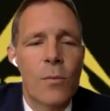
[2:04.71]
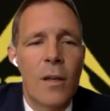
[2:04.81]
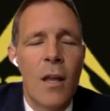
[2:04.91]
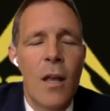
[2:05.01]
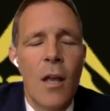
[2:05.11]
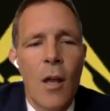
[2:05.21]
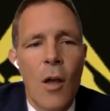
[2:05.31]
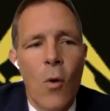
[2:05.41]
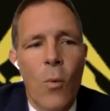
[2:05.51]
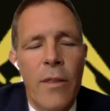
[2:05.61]
When
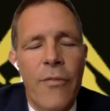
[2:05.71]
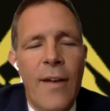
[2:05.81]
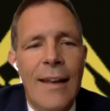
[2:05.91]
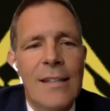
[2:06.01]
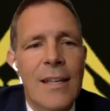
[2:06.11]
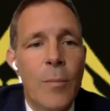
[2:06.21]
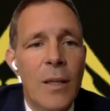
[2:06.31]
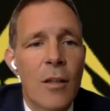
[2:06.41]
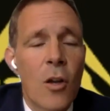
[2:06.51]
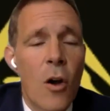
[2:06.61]
the Fed is keeping
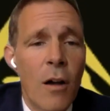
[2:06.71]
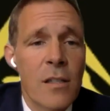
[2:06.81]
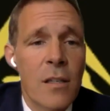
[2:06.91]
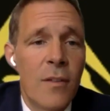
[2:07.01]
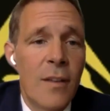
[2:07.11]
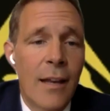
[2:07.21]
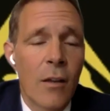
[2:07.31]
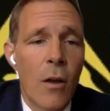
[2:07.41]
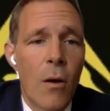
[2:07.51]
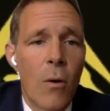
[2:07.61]
the cost of debt
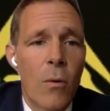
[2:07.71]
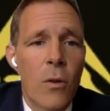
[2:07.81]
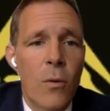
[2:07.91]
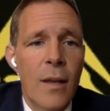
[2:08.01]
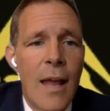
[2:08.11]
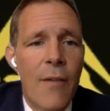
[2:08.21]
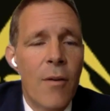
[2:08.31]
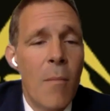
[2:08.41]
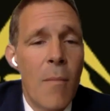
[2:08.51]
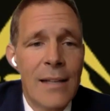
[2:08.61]
low, you can have a
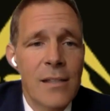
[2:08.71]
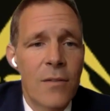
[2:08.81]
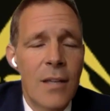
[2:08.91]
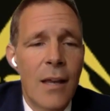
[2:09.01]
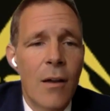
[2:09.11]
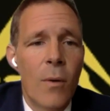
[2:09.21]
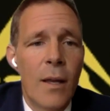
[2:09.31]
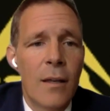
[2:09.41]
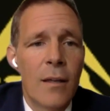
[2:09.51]
massive tailwind